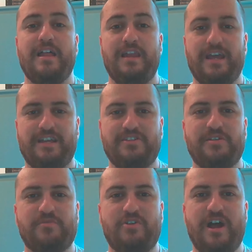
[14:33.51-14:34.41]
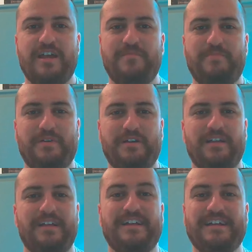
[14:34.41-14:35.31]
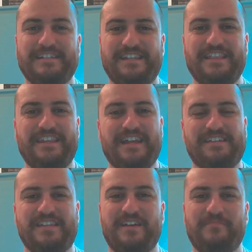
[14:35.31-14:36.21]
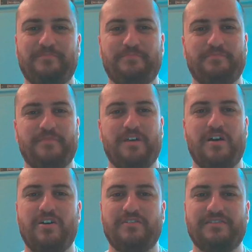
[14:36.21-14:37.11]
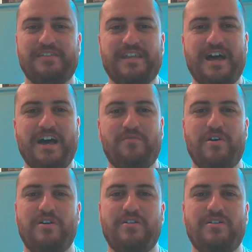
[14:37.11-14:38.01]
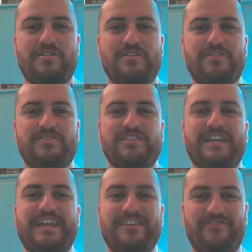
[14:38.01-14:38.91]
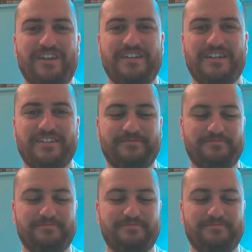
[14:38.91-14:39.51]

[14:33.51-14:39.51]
Like and subscribe. Until the next time, on Star Wars Invader.